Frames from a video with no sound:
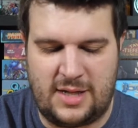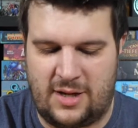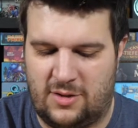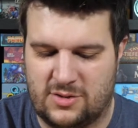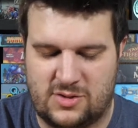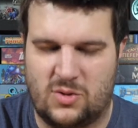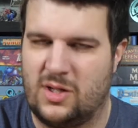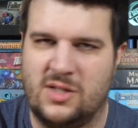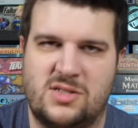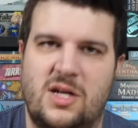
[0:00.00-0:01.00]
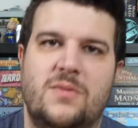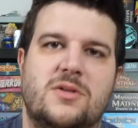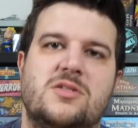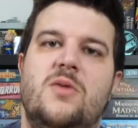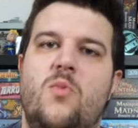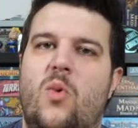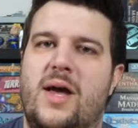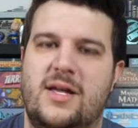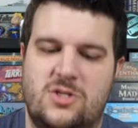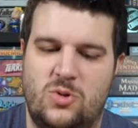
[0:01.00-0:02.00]
else, or some
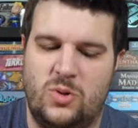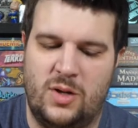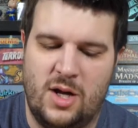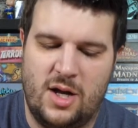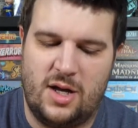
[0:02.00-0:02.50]
way to